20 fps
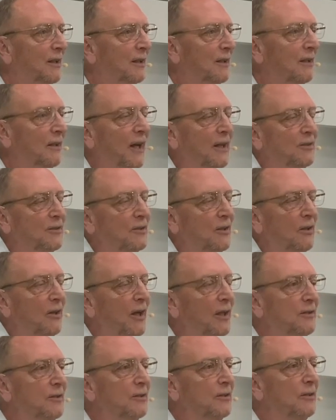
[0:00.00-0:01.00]
That's the
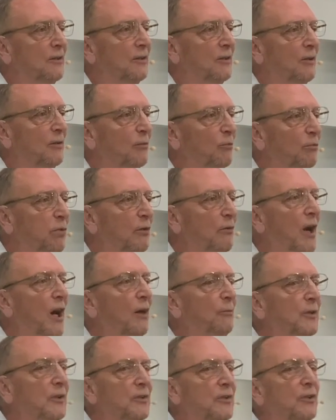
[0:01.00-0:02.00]
lesson.
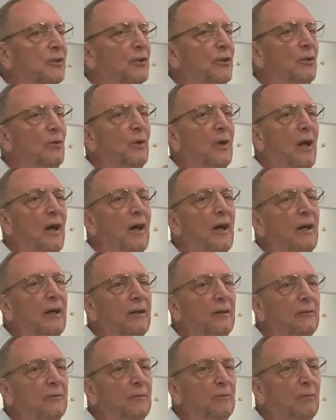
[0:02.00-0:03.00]
Barabbas is you and I.
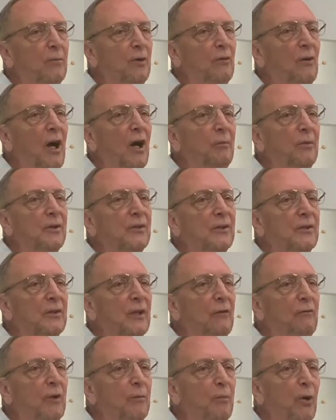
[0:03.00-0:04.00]
Barabbas is
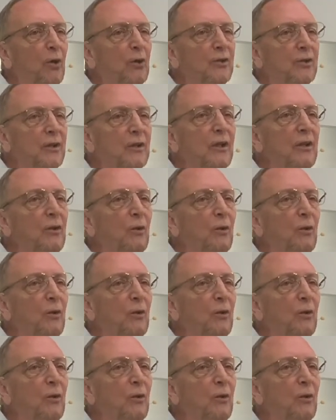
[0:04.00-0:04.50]
every person in